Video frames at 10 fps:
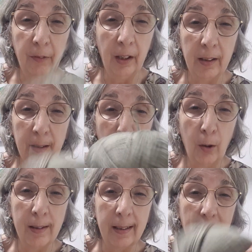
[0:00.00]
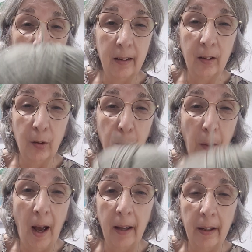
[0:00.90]
very small skein that you
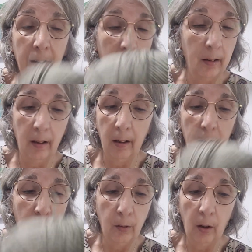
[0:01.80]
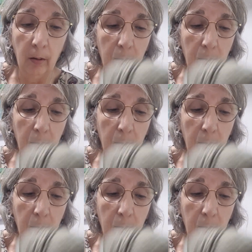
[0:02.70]
buy and you know,